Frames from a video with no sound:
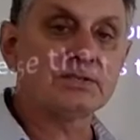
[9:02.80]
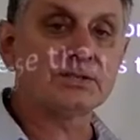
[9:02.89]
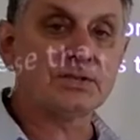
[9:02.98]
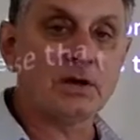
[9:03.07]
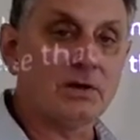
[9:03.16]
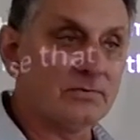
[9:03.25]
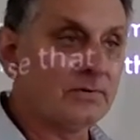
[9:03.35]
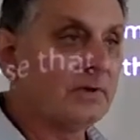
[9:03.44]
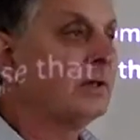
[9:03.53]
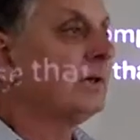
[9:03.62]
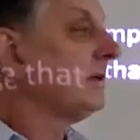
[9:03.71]
dissolve.
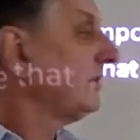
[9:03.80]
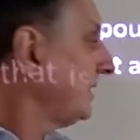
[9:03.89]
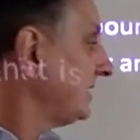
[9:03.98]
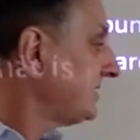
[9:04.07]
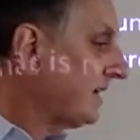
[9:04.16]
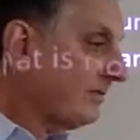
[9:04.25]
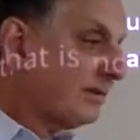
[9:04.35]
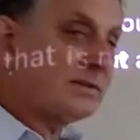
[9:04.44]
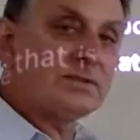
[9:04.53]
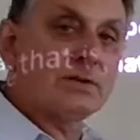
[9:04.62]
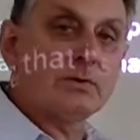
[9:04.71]
These
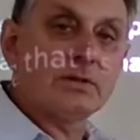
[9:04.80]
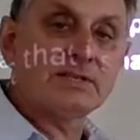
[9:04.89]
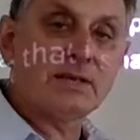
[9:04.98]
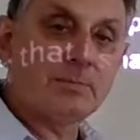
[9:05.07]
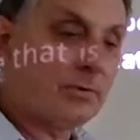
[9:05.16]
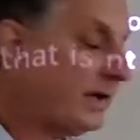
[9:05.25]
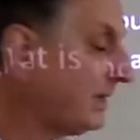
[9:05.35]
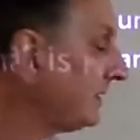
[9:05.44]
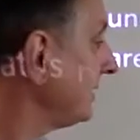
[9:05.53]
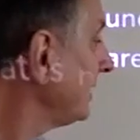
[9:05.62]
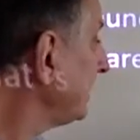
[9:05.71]
7 totally
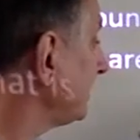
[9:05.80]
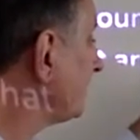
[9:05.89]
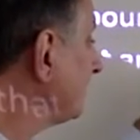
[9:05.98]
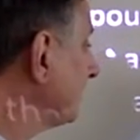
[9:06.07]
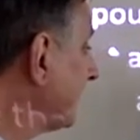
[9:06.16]
separate into